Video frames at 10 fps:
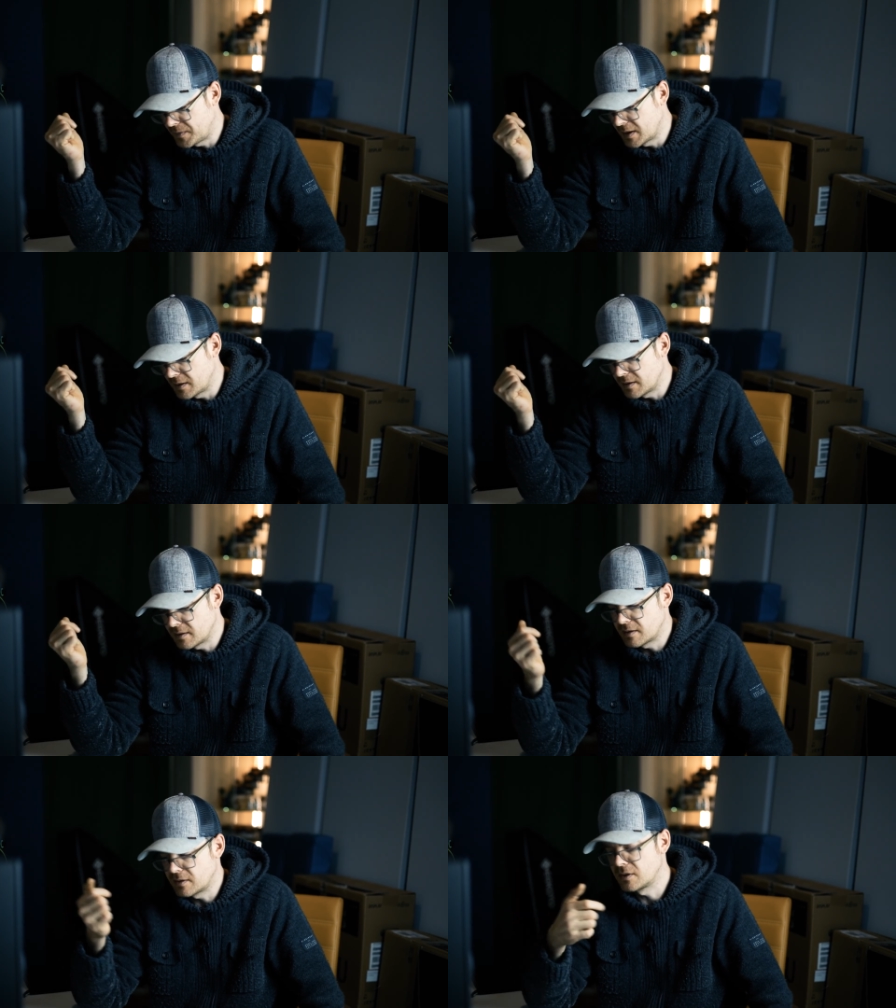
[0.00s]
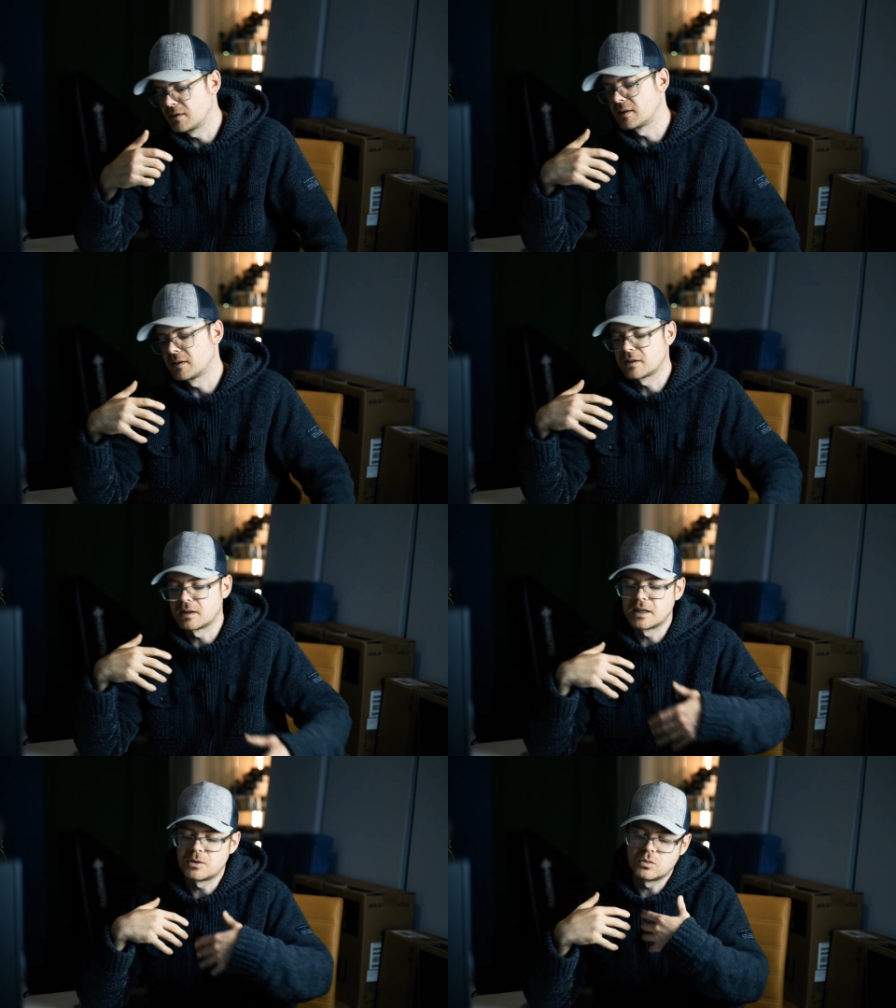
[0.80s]
They're
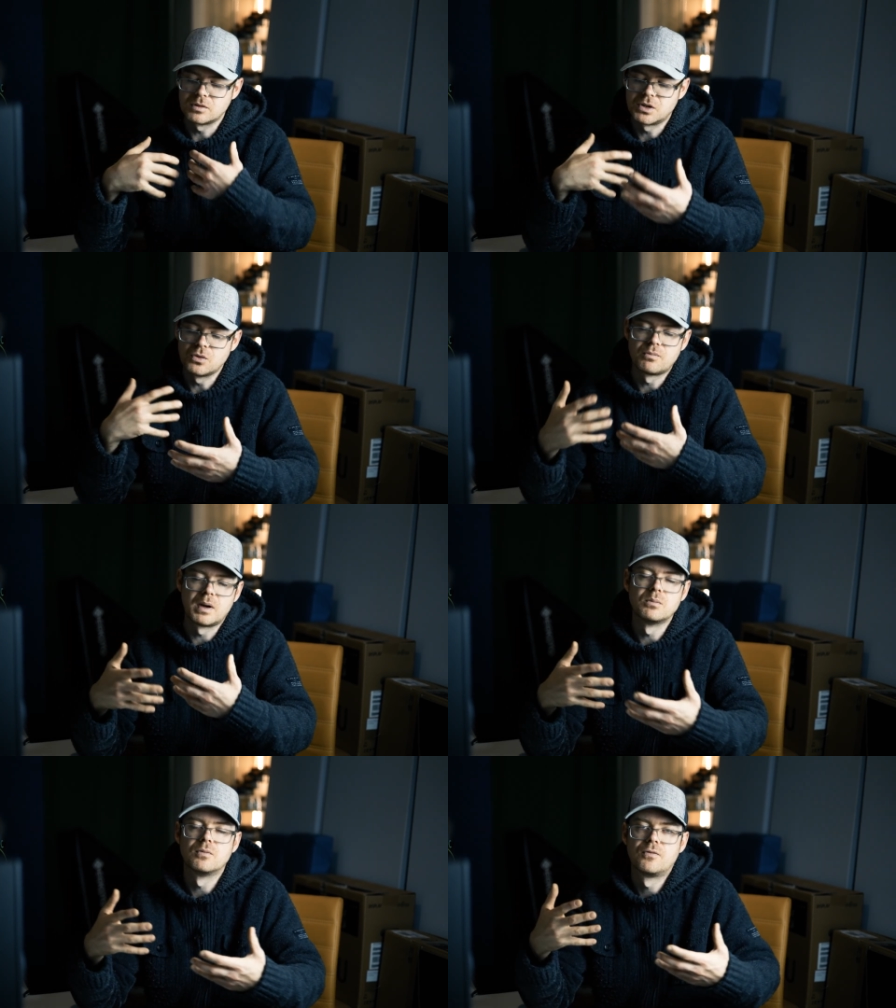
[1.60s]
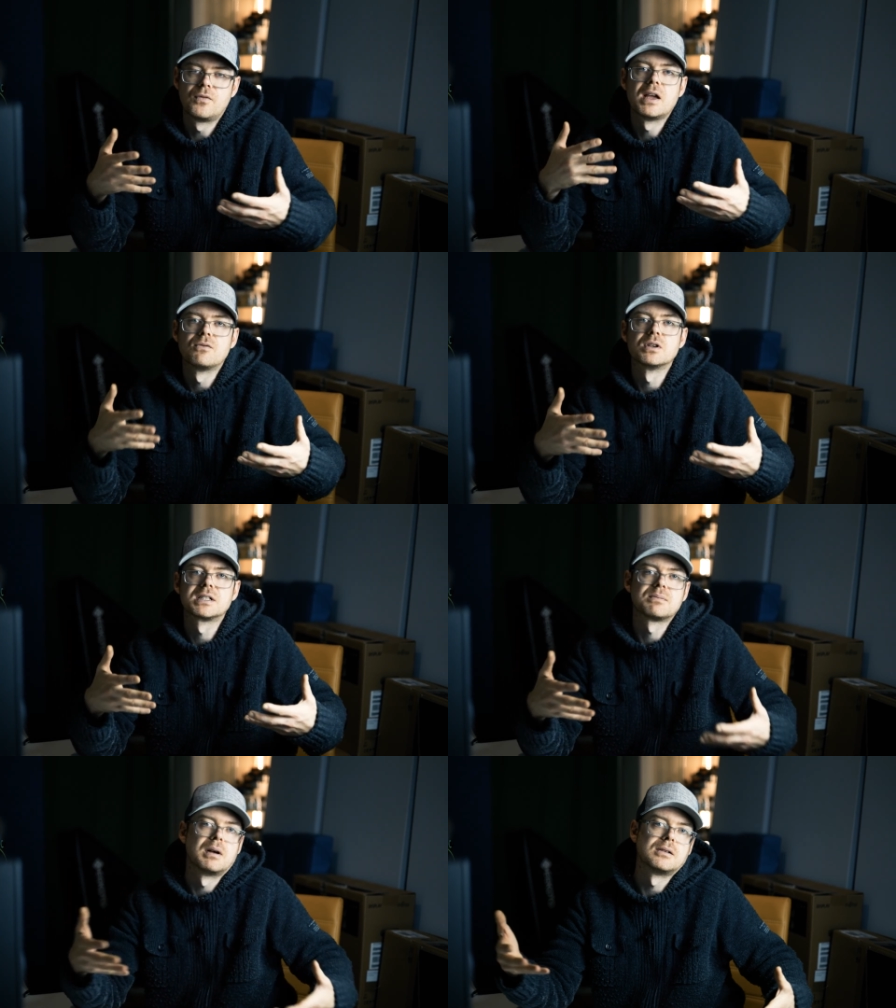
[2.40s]
like two of my favorite
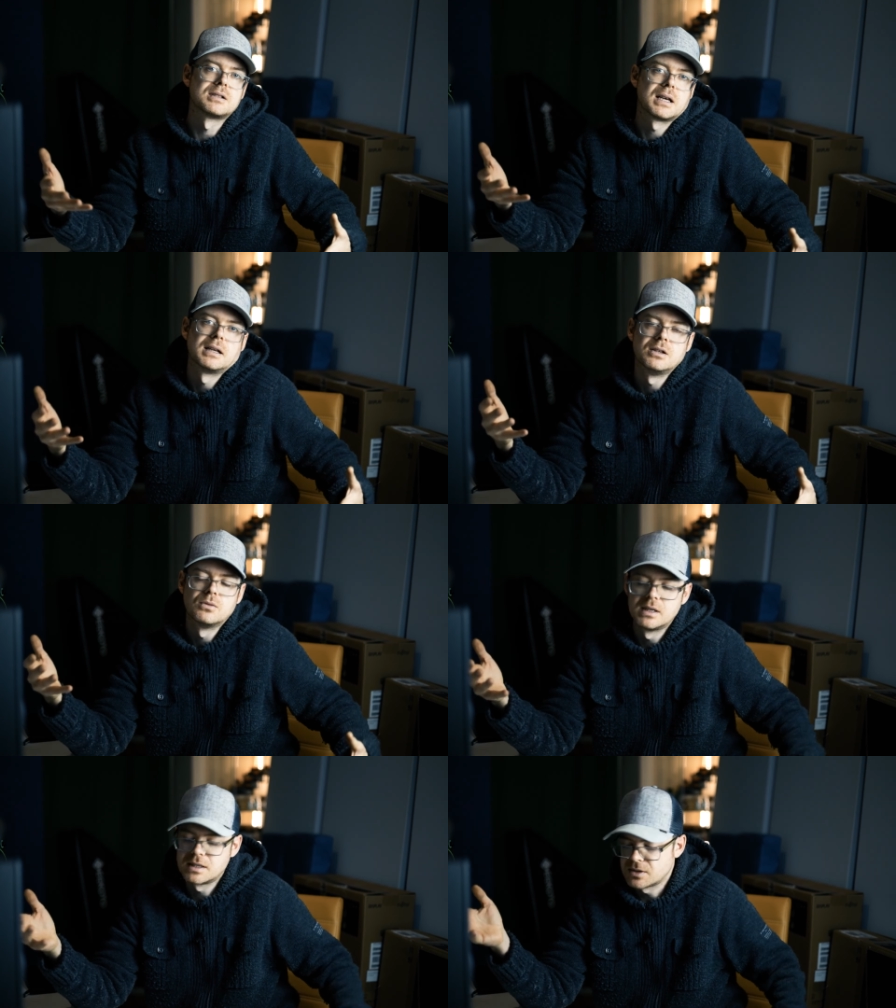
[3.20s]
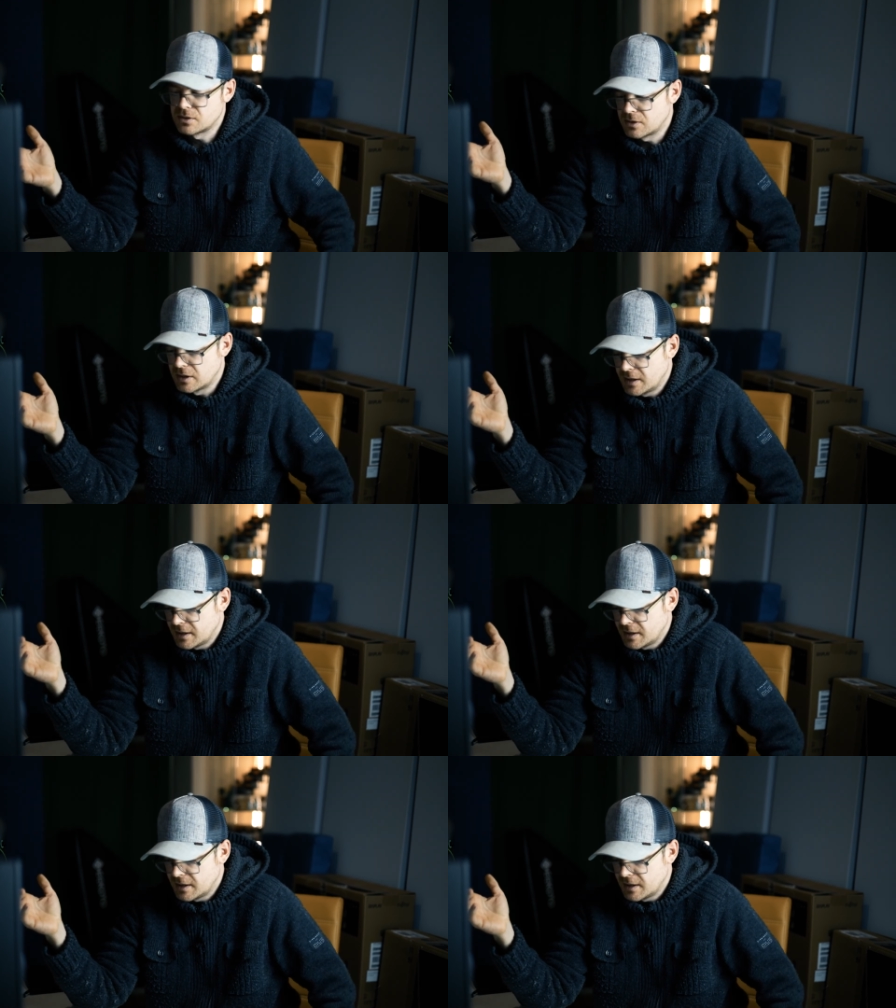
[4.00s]
smells anyway. So